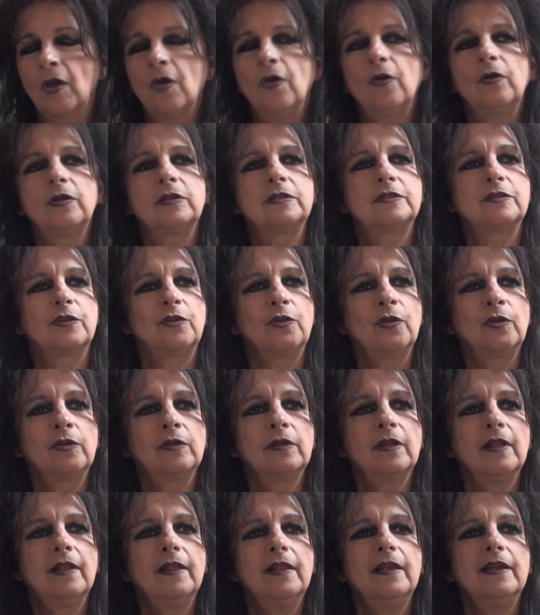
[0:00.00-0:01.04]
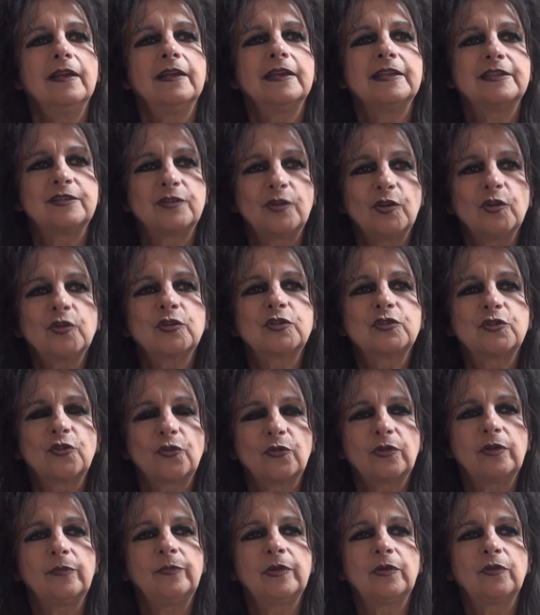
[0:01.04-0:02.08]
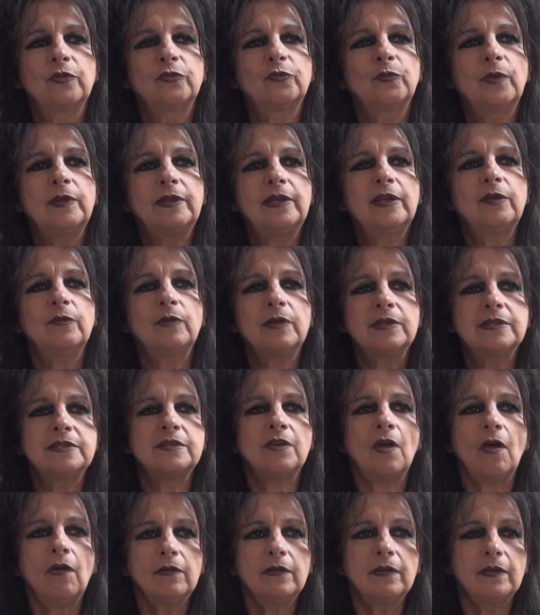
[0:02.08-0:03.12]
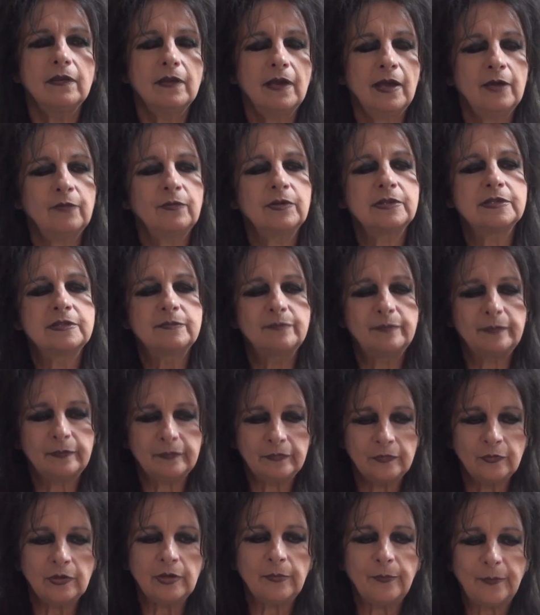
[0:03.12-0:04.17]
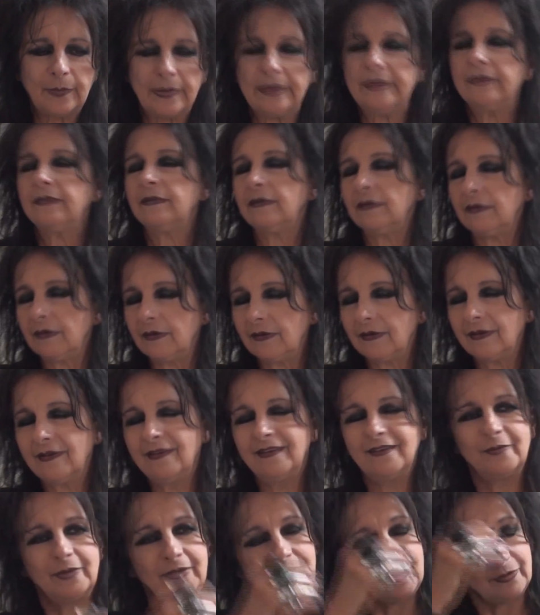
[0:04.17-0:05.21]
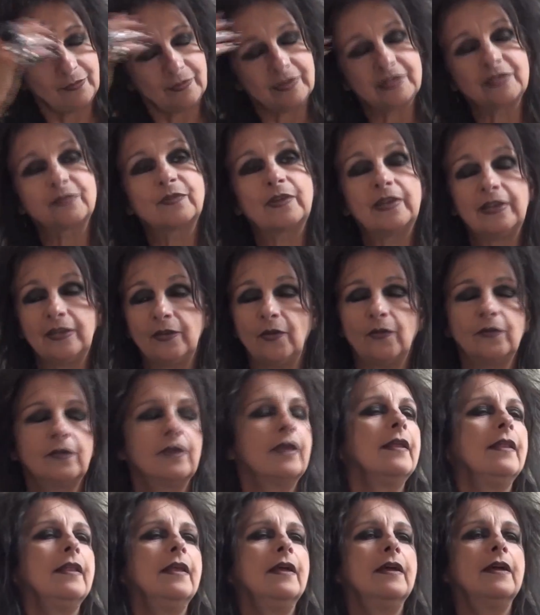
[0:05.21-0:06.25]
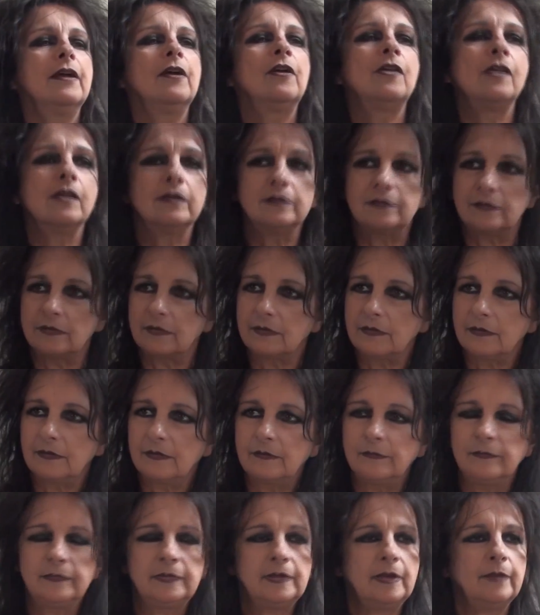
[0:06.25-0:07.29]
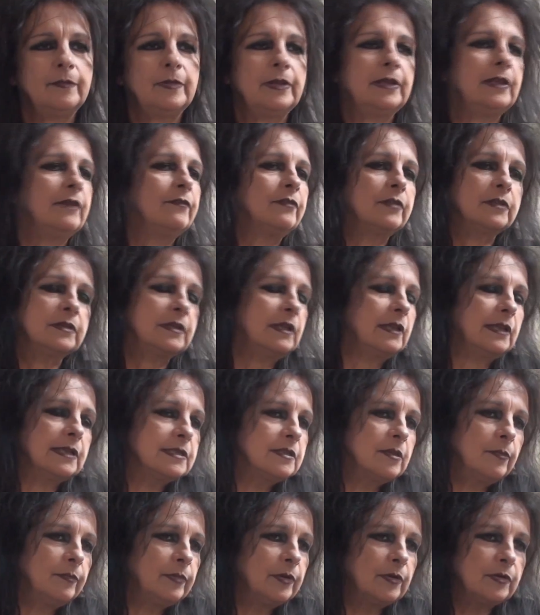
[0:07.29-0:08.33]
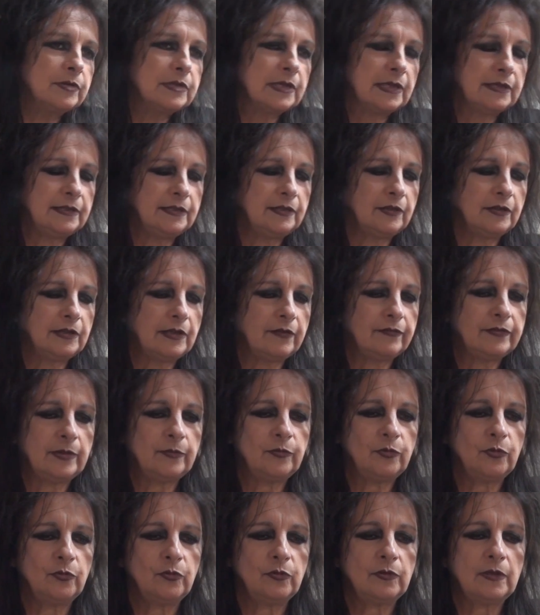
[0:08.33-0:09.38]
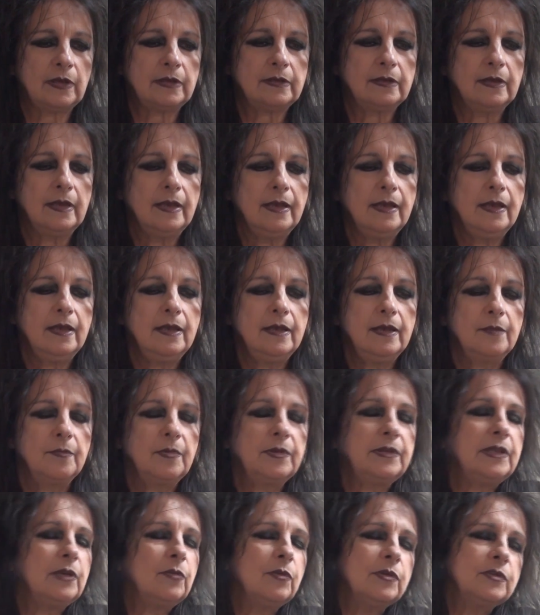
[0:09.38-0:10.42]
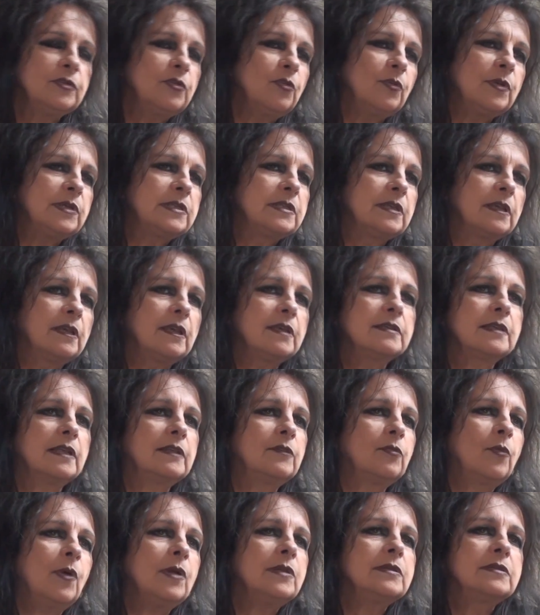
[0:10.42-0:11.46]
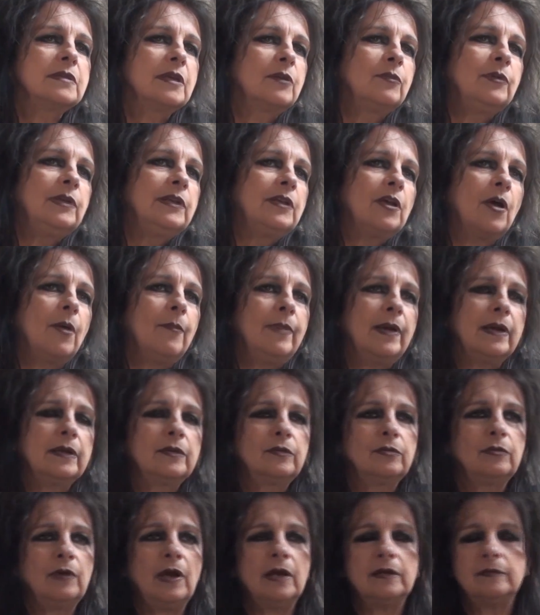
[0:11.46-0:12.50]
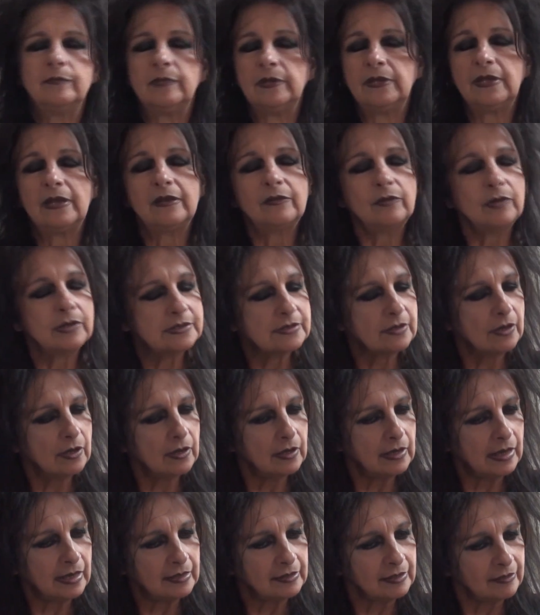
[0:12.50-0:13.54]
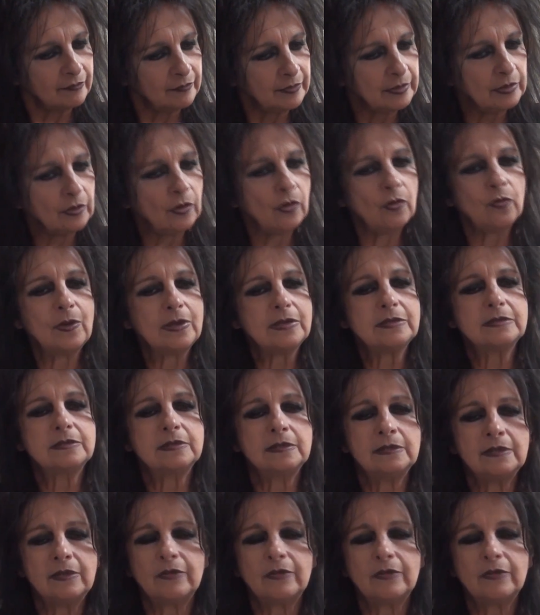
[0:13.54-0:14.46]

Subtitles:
Oh, it's a long story, because when I was young, I was doing painting when I was very young, a lot. Yeah, but after that I stopped because I didn't have time to do that. But I was always thinking that once I will come back to art, but I have been always